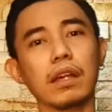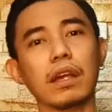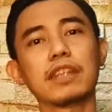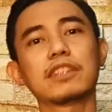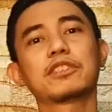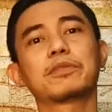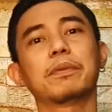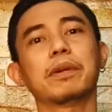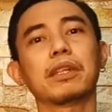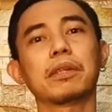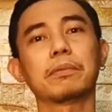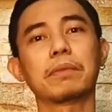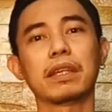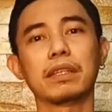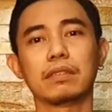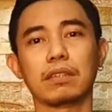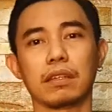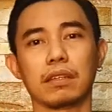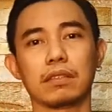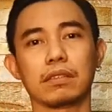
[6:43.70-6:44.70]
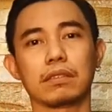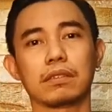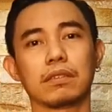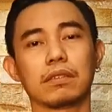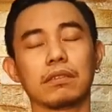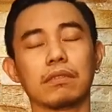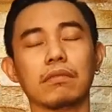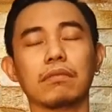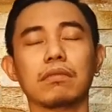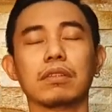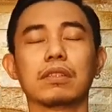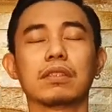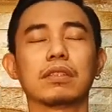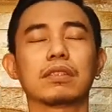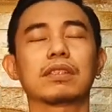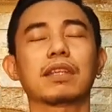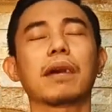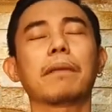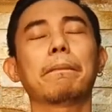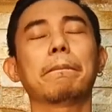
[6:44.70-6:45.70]
and smell amazing with
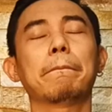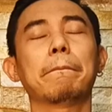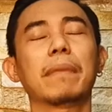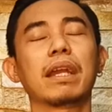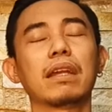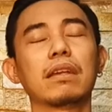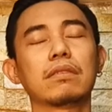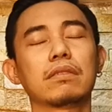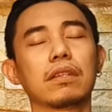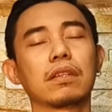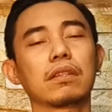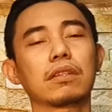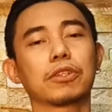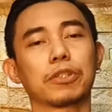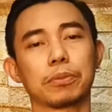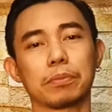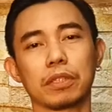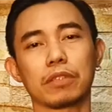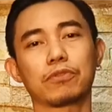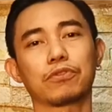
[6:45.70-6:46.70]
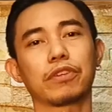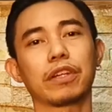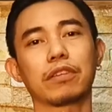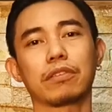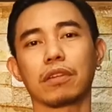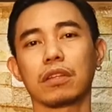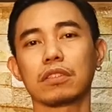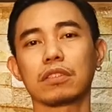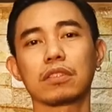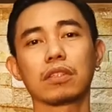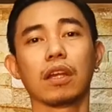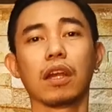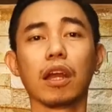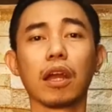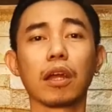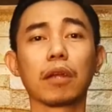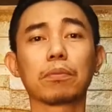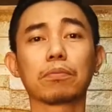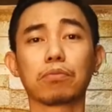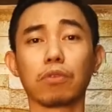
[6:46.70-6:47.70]
this amazing gourmand fragrance
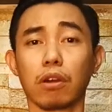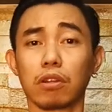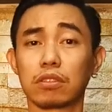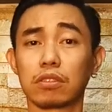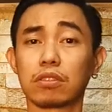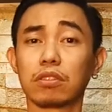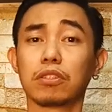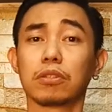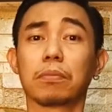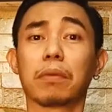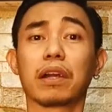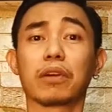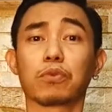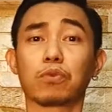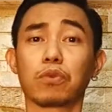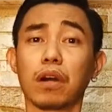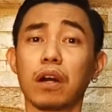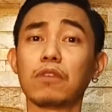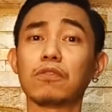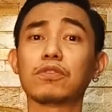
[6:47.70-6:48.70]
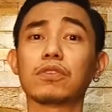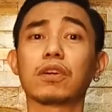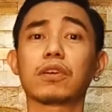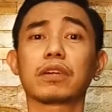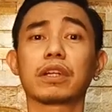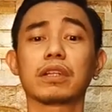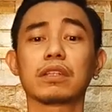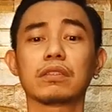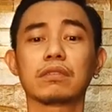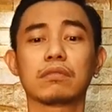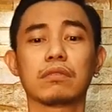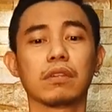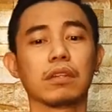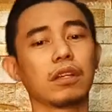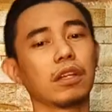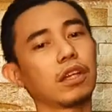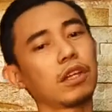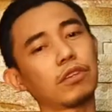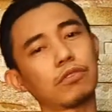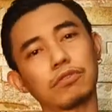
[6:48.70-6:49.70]
brought to you by Ralph Lauren
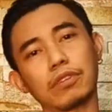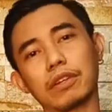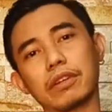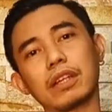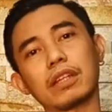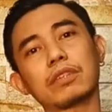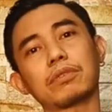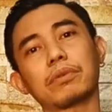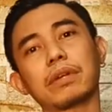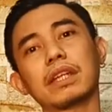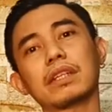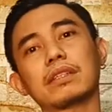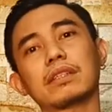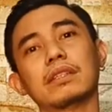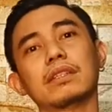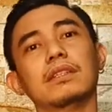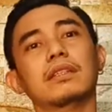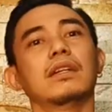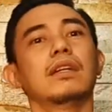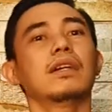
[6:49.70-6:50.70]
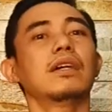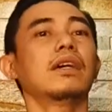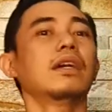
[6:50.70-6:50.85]
very underrated.